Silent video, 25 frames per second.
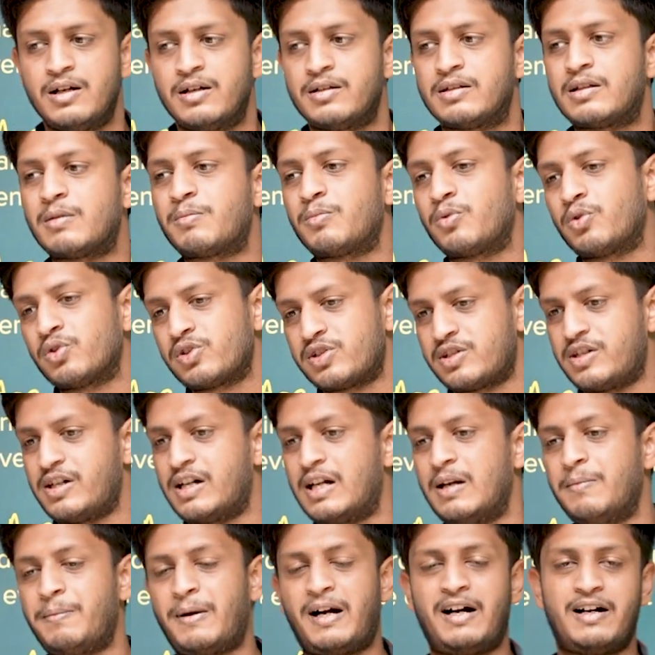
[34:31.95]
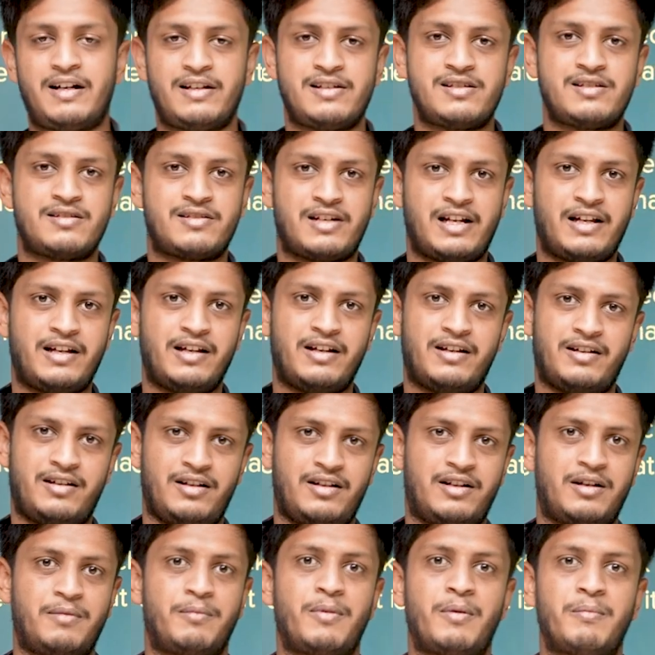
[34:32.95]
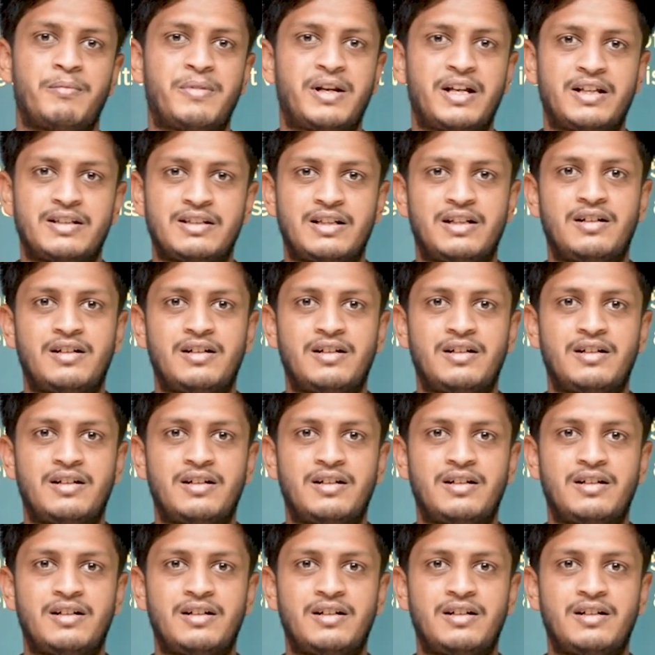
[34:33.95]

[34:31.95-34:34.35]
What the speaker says: The most tricky part is like remembering